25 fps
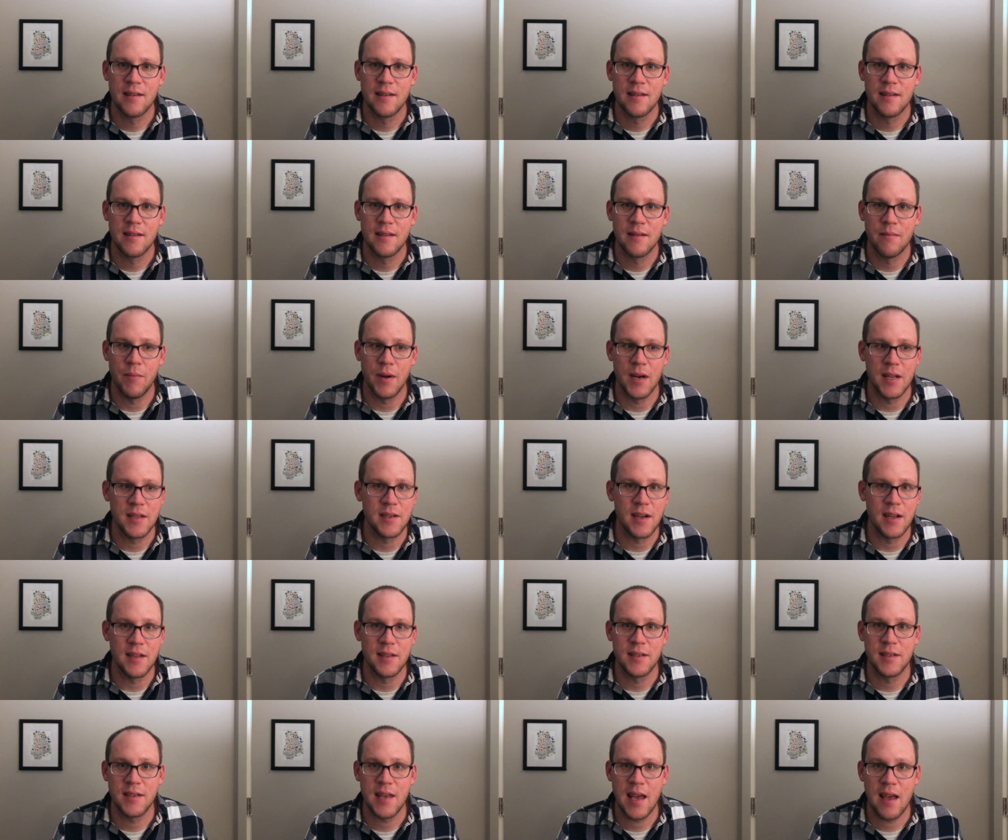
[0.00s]
but it's
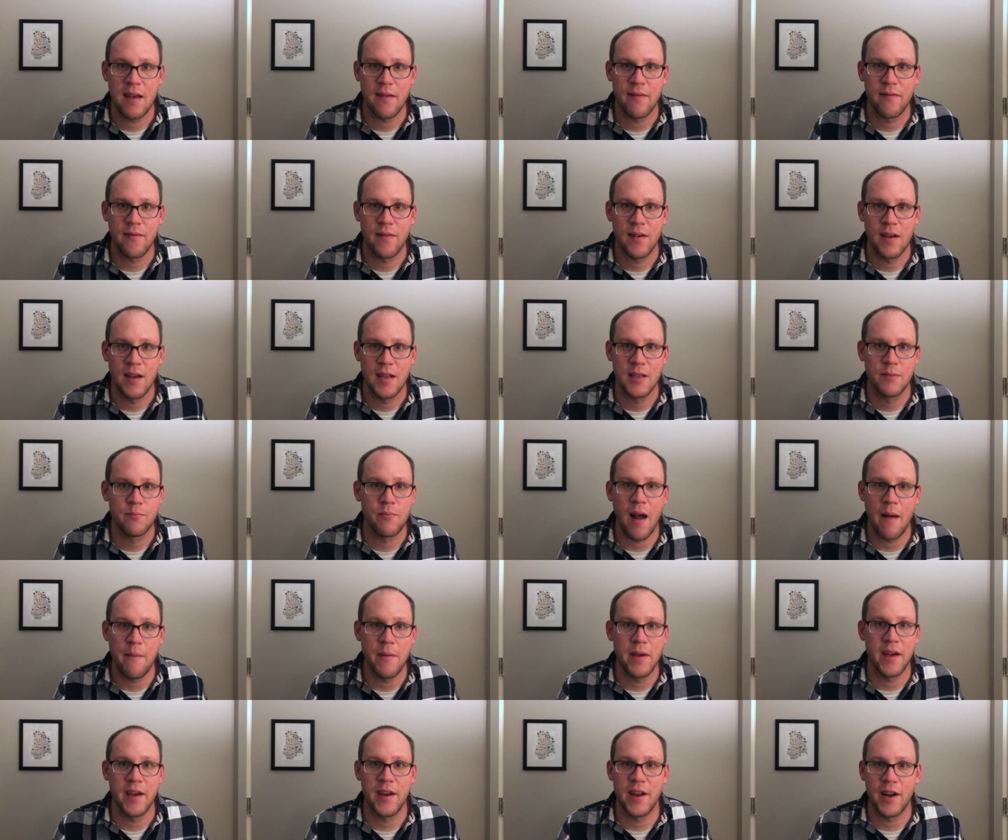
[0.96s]
unsafe. It's
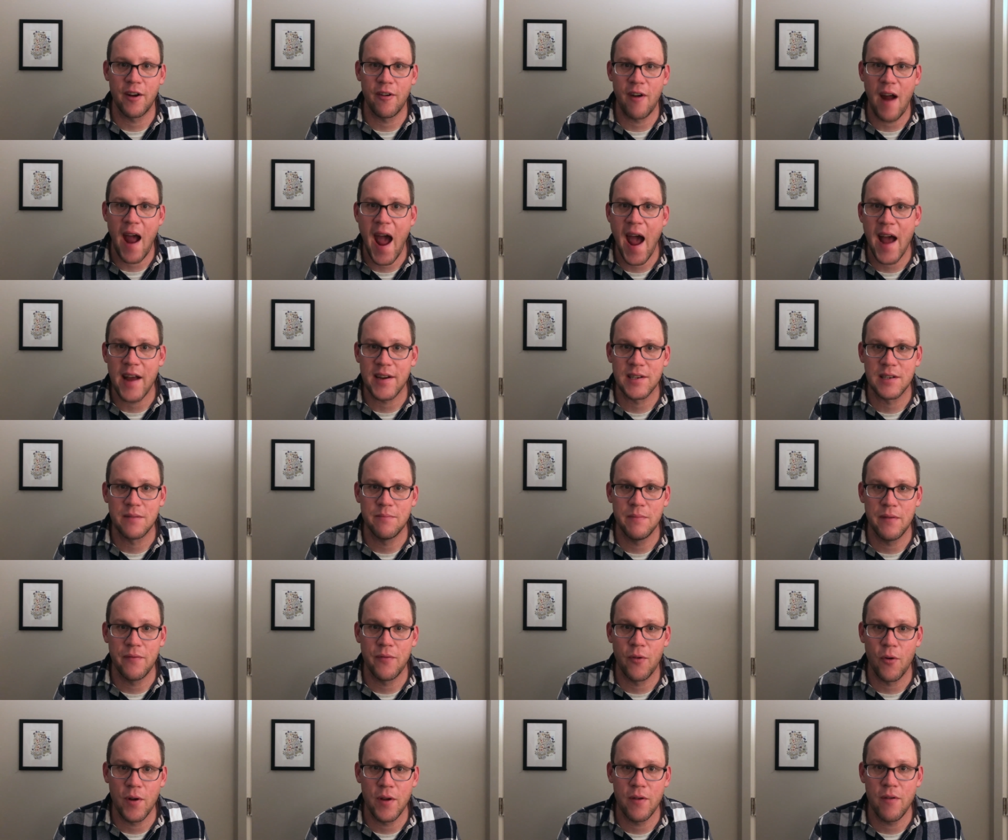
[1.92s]
probably going to crash
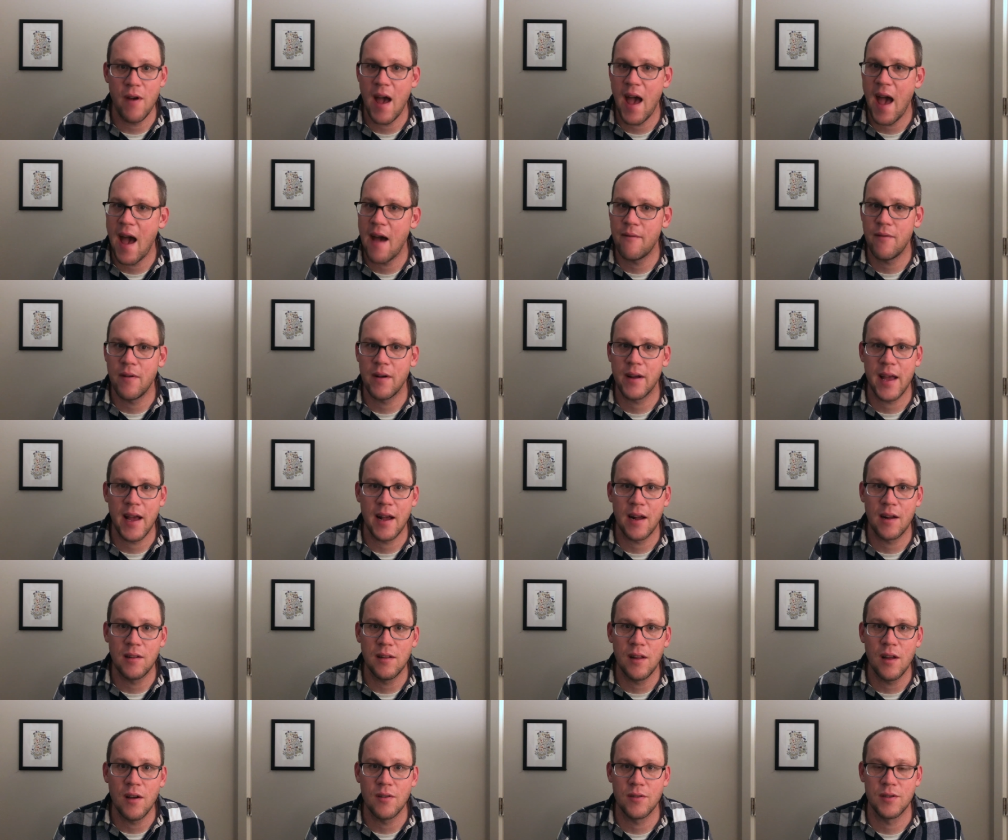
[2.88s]
before you ever get
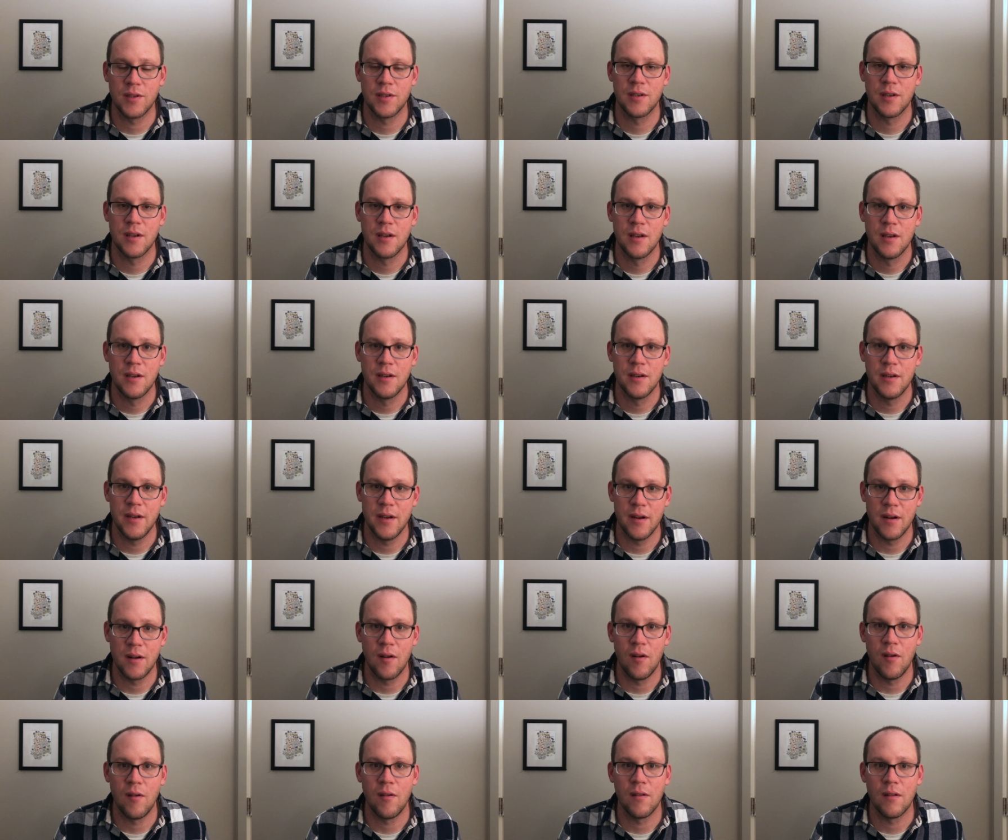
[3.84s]
close to your
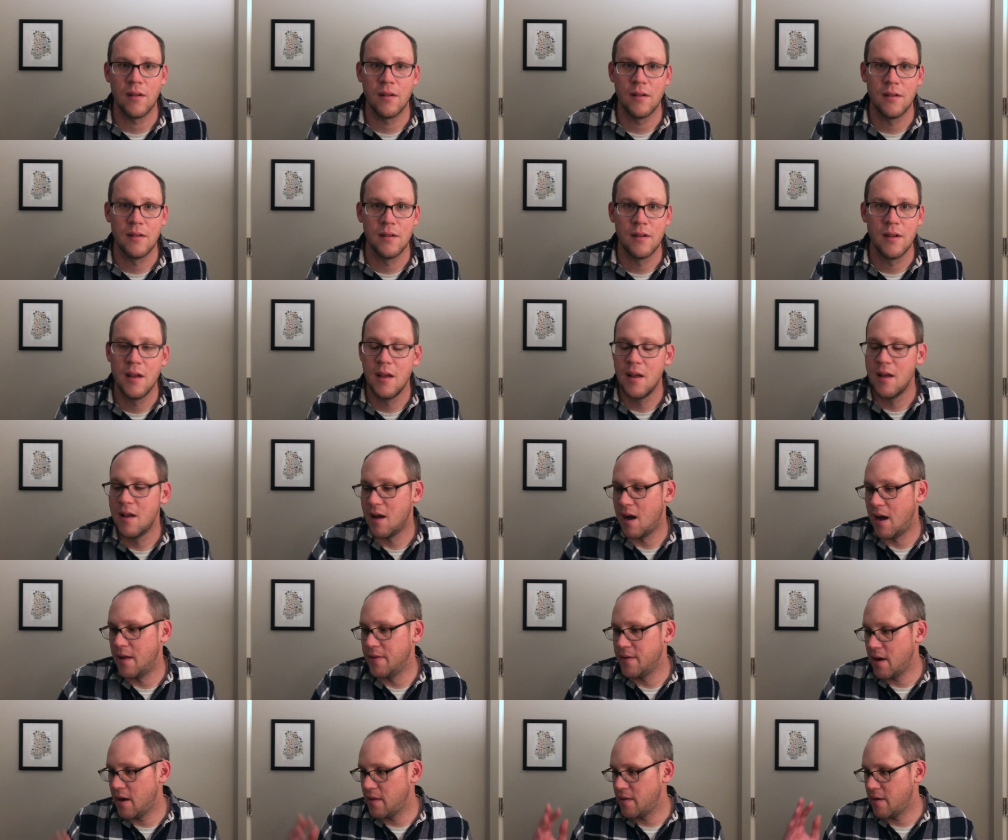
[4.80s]
goal.
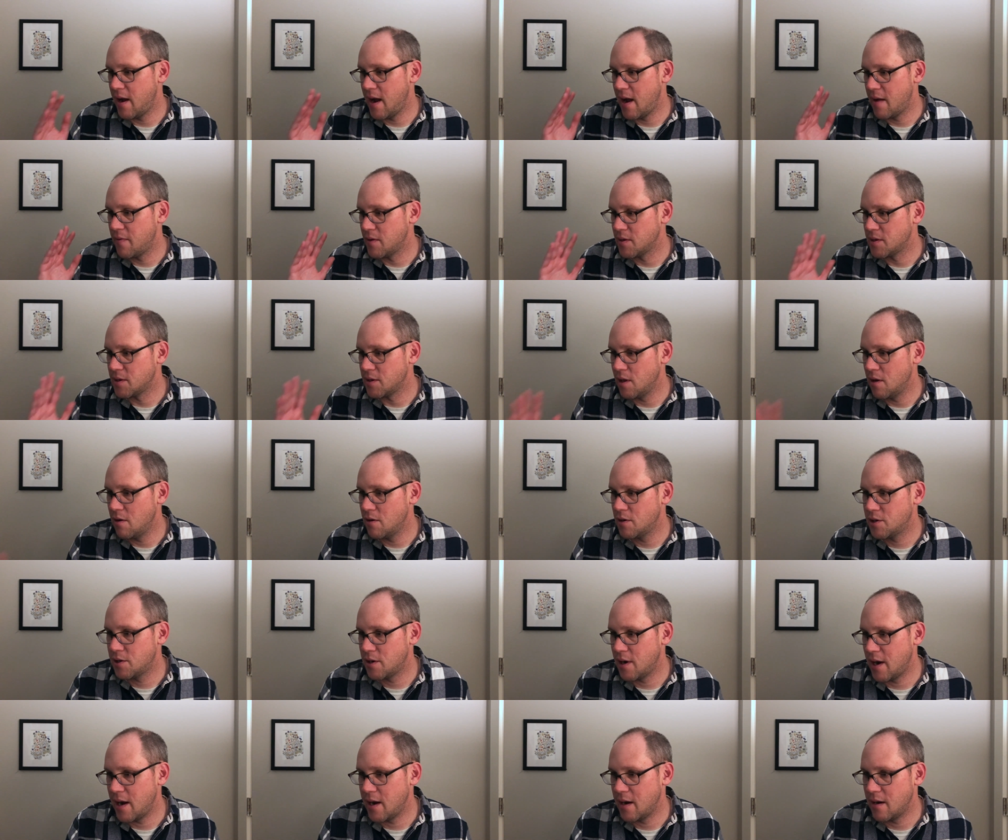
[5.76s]
On the other hand, the slow
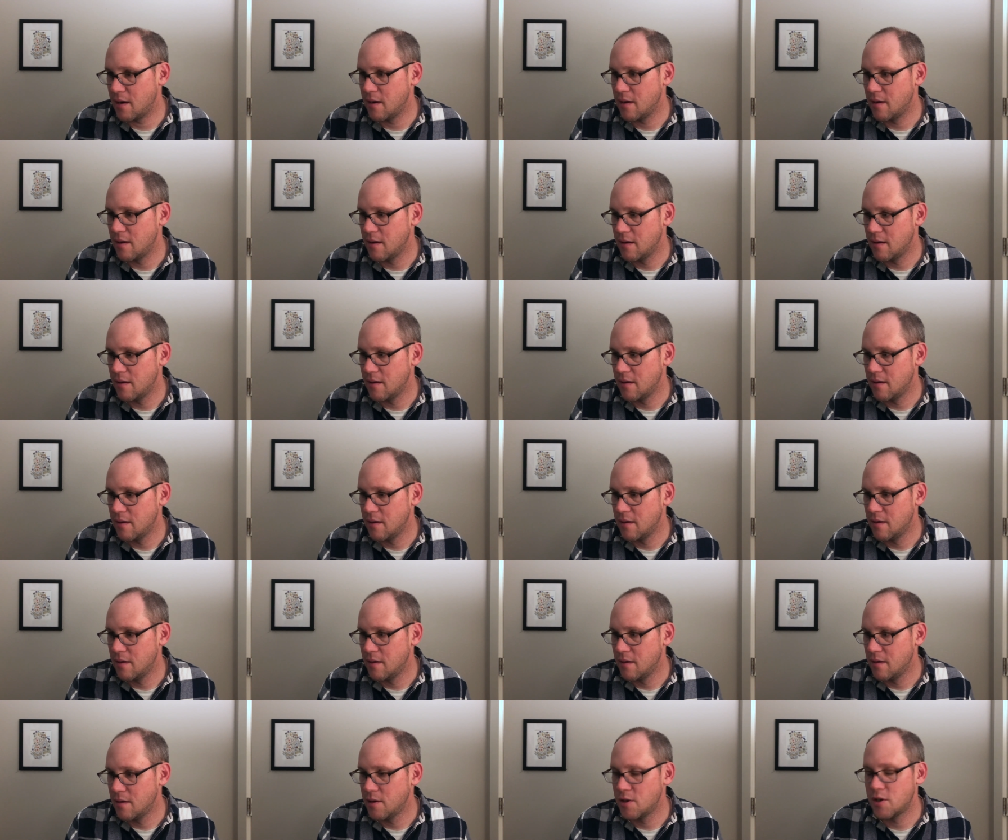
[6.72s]
train
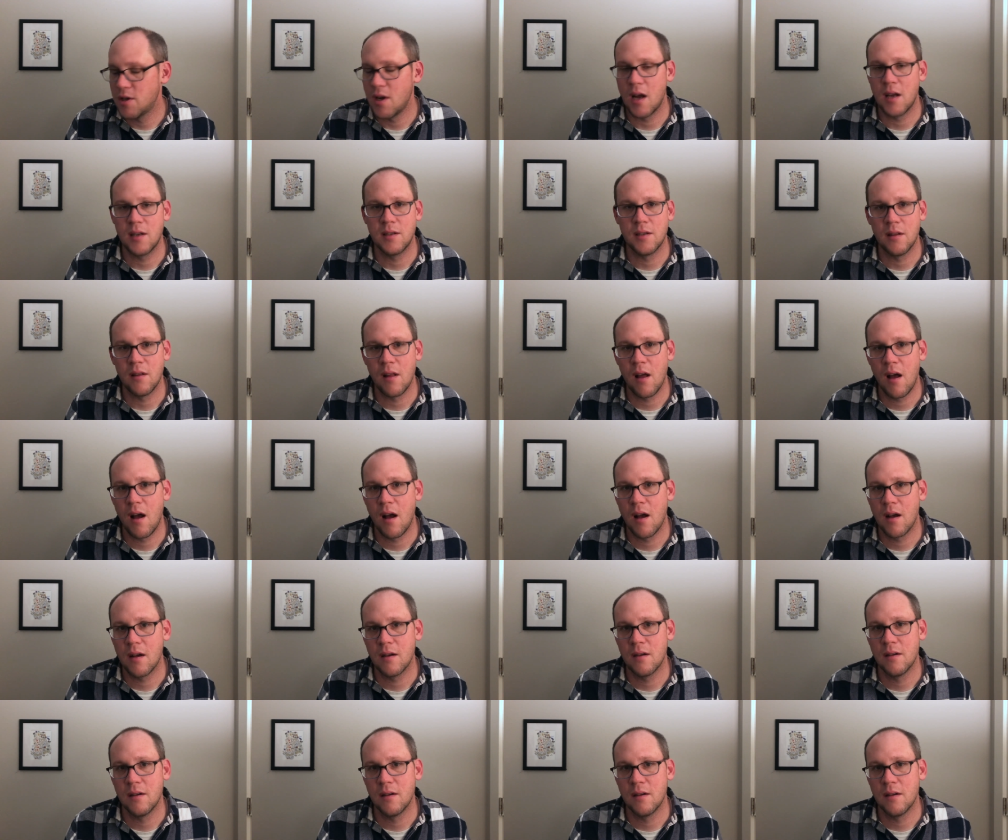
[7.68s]
chugs along